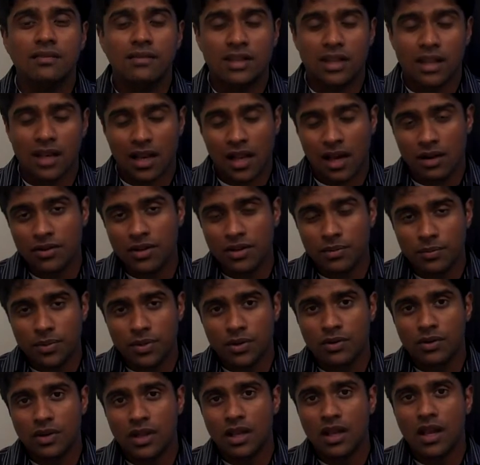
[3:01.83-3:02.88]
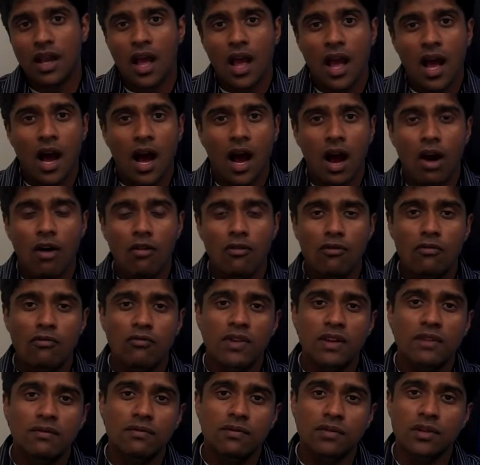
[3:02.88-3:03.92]
with cloud computing, how
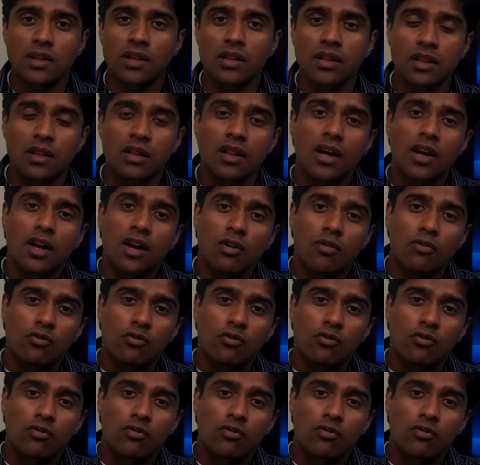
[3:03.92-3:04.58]
we will